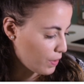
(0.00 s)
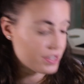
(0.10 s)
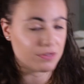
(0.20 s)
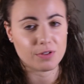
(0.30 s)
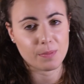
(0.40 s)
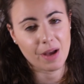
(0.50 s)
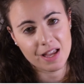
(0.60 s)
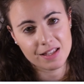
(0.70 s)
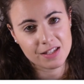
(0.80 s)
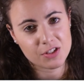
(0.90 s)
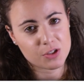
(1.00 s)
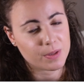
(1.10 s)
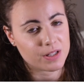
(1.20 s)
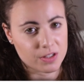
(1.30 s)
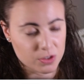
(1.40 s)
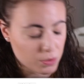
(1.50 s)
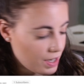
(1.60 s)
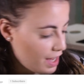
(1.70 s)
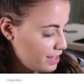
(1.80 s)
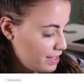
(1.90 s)
question from Heidi. Just because you're too
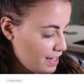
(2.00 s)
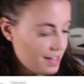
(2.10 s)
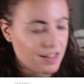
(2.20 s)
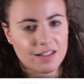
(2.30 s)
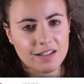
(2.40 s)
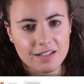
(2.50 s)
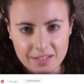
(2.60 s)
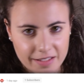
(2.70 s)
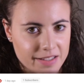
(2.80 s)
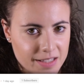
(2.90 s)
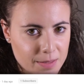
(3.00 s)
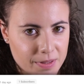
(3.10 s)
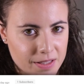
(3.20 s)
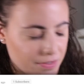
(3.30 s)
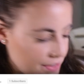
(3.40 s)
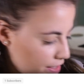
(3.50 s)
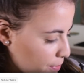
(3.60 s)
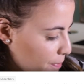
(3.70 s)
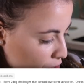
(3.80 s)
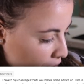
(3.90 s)
nice, let's keep it in the
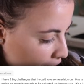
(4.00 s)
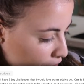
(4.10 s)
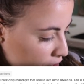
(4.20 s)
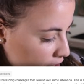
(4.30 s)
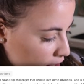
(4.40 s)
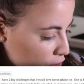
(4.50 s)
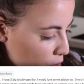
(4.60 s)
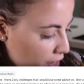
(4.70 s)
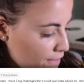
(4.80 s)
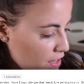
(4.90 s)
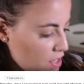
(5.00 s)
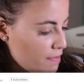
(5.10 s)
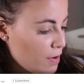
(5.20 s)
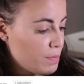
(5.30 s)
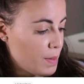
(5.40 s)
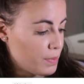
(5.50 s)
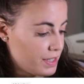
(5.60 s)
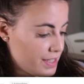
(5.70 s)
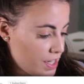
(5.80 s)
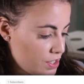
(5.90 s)
video. You have considered doing a video about
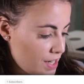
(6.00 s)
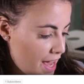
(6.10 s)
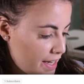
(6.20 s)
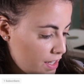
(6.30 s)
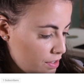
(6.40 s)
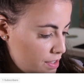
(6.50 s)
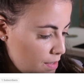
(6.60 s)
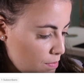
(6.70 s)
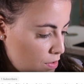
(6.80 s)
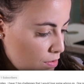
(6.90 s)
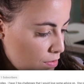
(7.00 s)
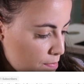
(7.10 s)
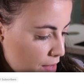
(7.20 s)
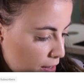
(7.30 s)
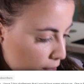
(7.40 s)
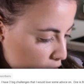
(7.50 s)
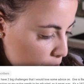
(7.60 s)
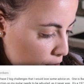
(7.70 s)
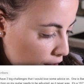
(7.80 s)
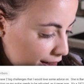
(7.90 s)
memorization. I cannot seem to make
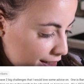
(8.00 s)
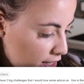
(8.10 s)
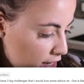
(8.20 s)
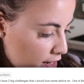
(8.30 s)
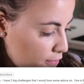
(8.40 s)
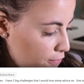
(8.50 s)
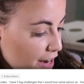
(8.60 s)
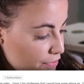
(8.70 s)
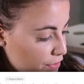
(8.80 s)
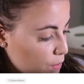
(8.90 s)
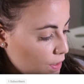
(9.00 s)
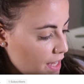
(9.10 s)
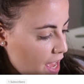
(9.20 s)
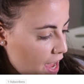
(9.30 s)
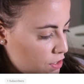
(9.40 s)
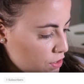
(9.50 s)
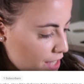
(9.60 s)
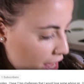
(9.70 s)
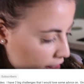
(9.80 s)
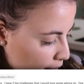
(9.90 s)
much progress here and frequently I
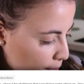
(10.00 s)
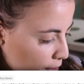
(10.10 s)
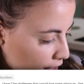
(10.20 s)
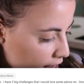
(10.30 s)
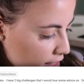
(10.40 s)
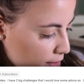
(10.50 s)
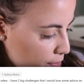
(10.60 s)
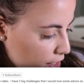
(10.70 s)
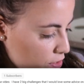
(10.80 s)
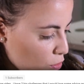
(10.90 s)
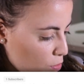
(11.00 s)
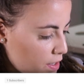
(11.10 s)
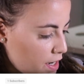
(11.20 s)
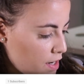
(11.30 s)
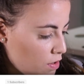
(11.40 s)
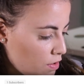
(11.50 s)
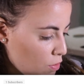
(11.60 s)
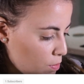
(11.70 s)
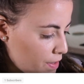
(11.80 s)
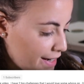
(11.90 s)
just end up playing the piece over and
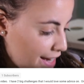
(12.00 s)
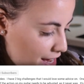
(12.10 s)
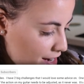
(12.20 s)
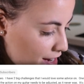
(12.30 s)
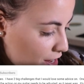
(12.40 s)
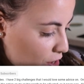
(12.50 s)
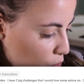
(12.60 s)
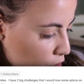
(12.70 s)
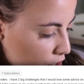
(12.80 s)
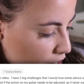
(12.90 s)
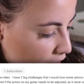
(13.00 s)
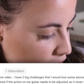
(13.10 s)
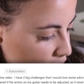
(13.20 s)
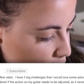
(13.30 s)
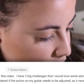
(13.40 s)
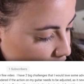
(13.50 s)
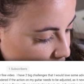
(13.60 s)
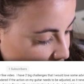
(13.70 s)
over again, which I know is not